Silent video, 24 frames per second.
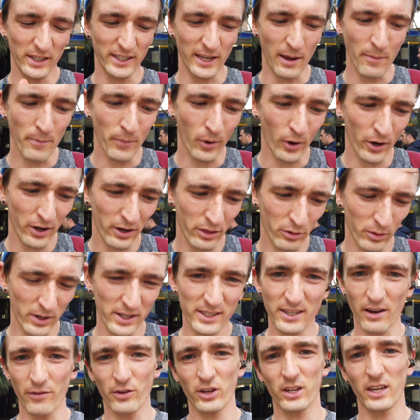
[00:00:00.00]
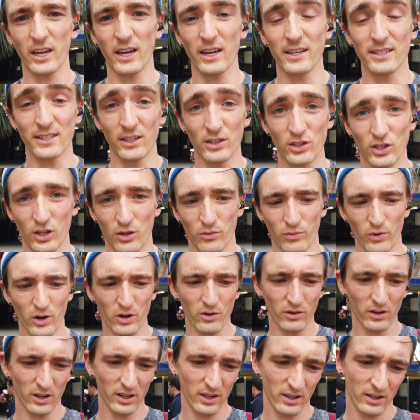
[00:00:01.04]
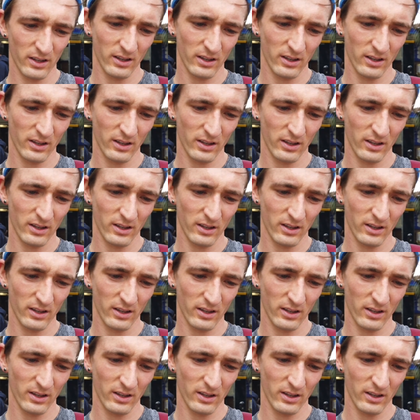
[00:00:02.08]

We're 10.37 k's into the route.